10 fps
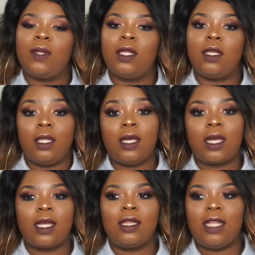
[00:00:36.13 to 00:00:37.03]
with the
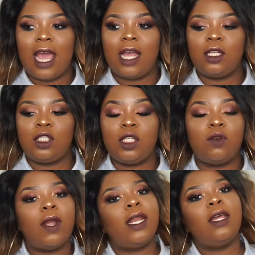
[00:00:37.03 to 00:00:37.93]
look that she
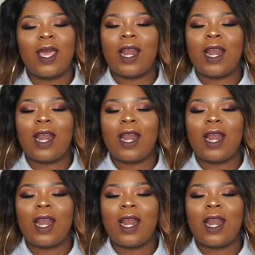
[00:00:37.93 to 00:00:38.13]
created,